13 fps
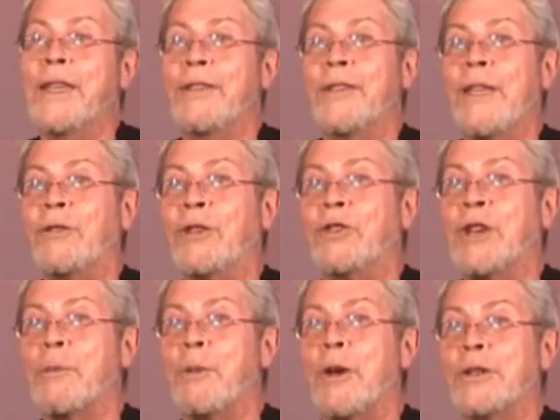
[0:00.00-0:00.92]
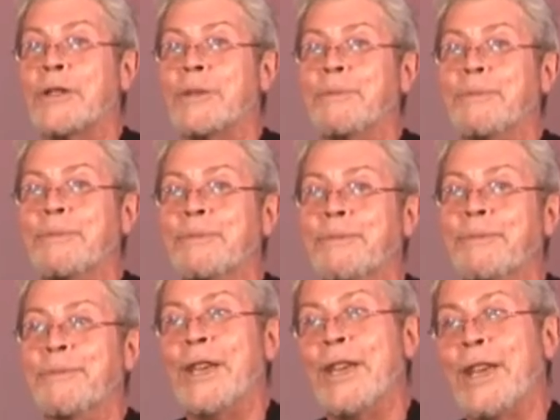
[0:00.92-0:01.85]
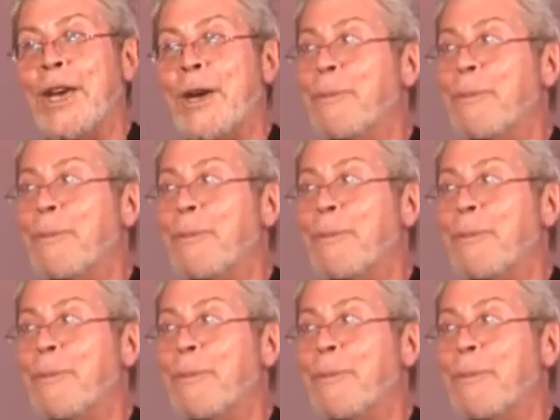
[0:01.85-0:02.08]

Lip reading: So that's the Chink Box. There you go.